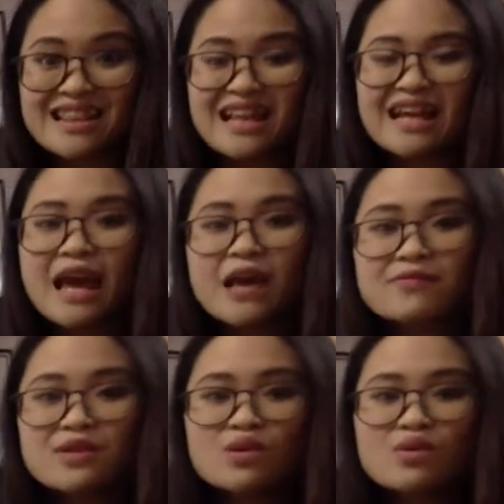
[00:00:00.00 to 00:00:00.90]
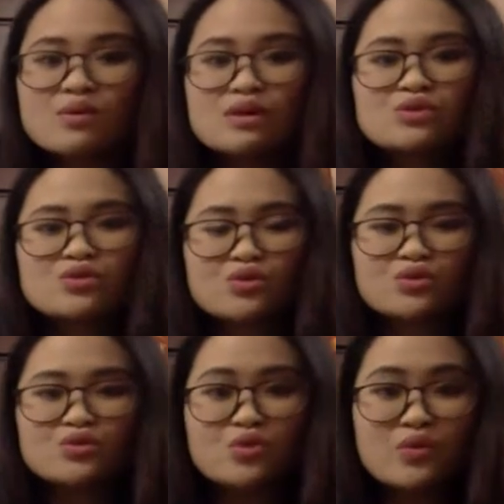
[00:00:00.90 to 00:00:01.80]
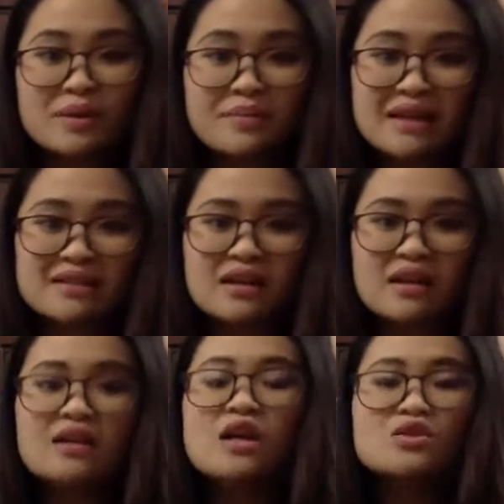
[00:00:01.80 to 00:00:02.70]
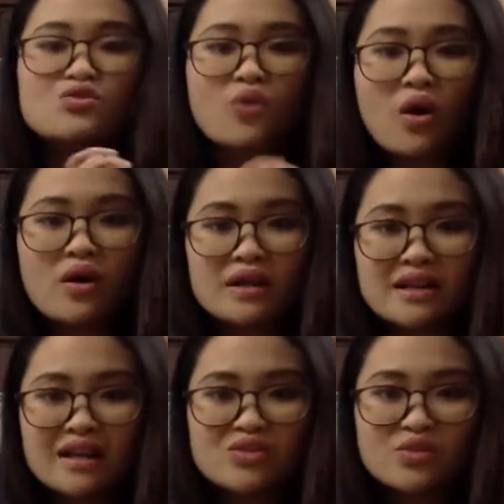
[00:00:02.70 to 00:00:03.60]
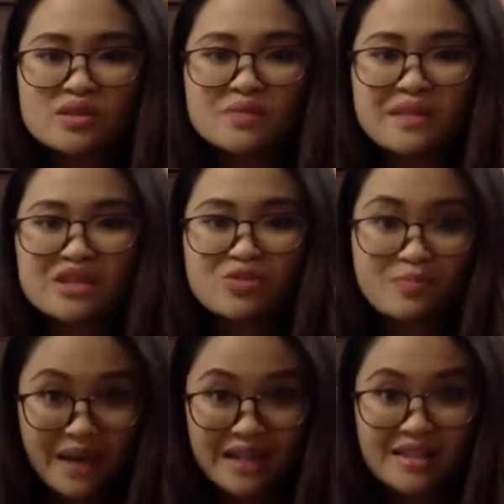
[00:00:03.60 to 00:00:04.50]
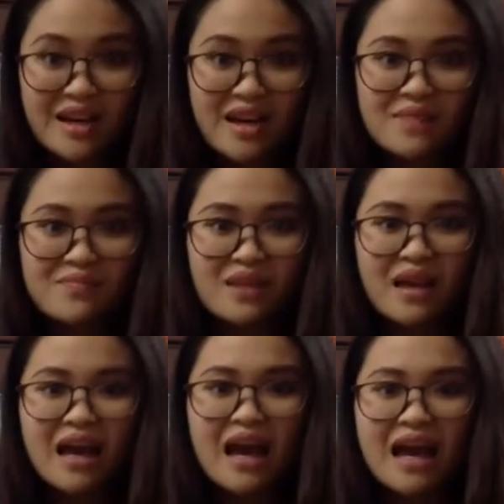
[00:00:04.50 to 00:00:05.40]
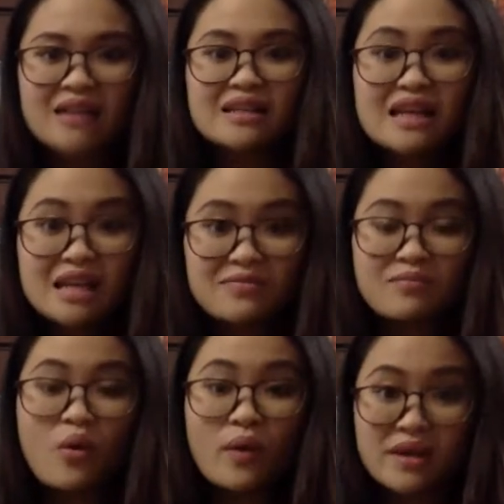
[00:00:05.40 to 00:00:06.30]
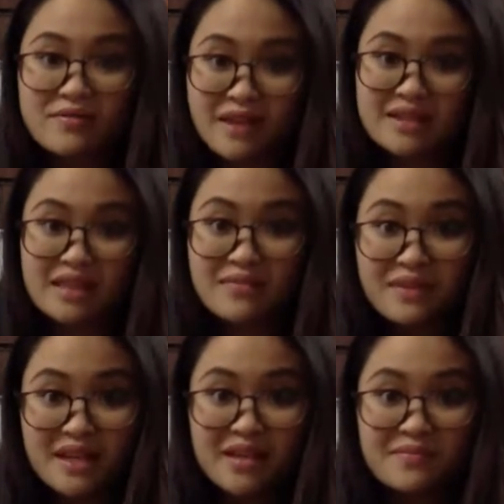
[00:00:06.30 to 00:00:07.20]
that help you to do it better, to organize your speech better and more effectively?